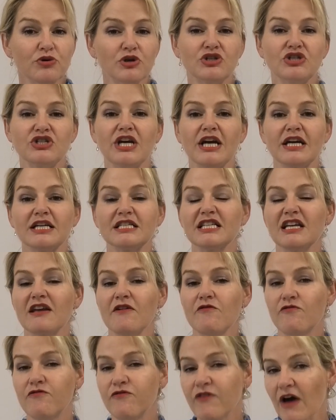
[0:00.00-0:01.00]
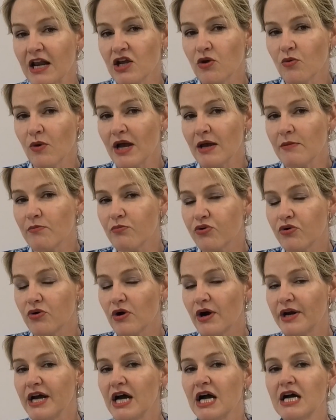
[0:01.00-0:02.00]
projects, evaluate
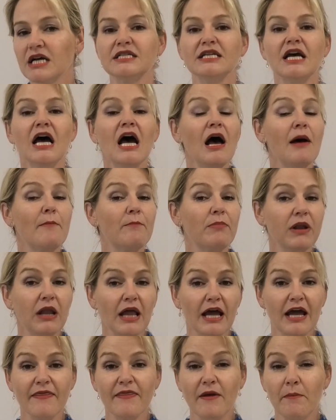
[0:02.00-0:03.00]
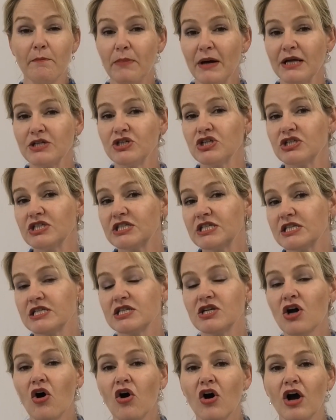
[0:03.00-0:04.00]
products, plan the budgets
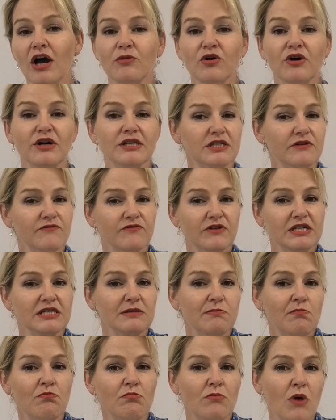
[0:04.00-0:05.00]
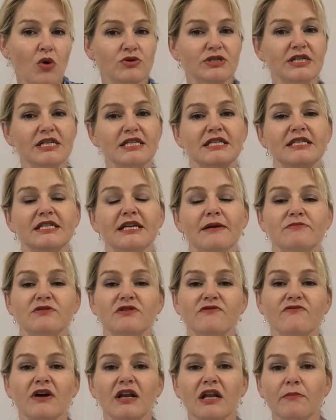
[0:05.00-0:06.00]
and timelines of these multi-step
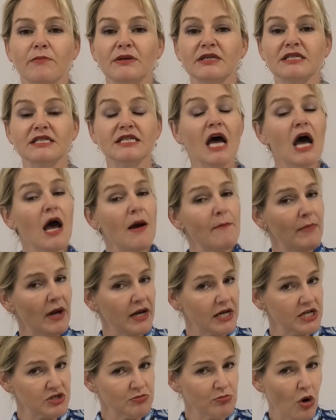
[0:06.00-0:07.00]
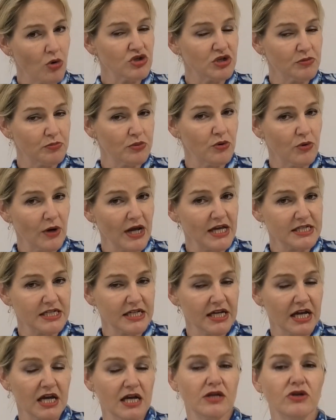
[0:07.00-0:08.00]
developments, manage multiple
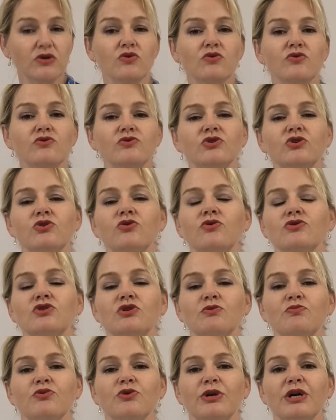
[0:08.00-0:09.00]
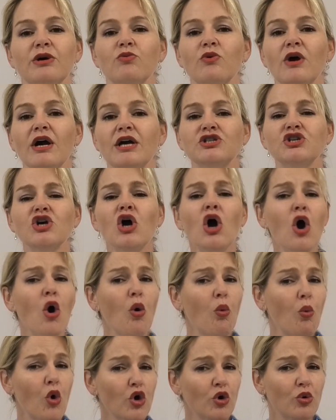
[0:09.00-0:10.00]
SKUs across a product range,
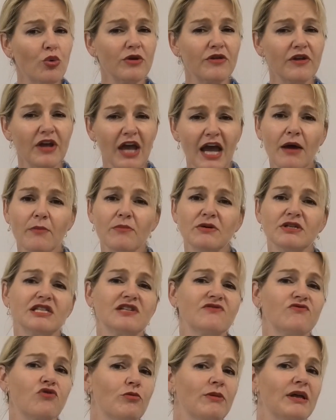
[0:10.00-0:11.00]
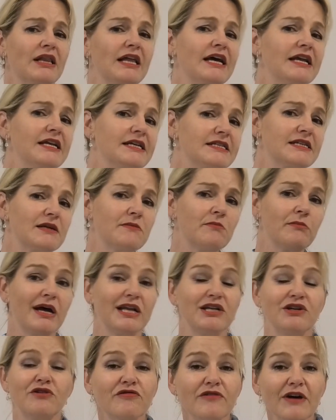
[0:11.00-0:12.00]
work with chemists, formulators, and
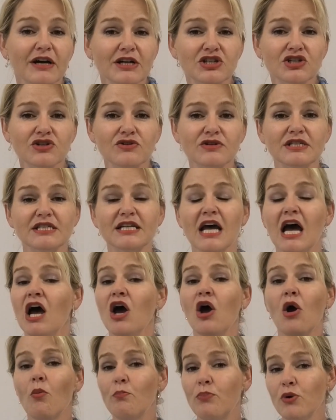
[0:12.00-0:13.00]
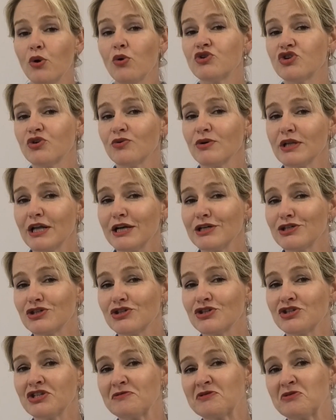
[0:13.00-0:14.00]
manufacturers, build your
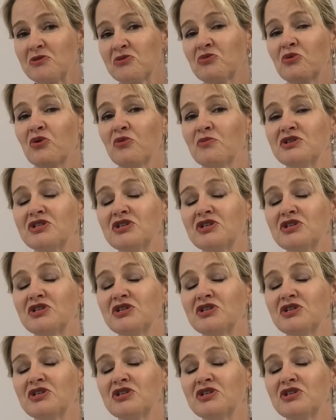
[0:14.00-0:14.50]
relationships with raw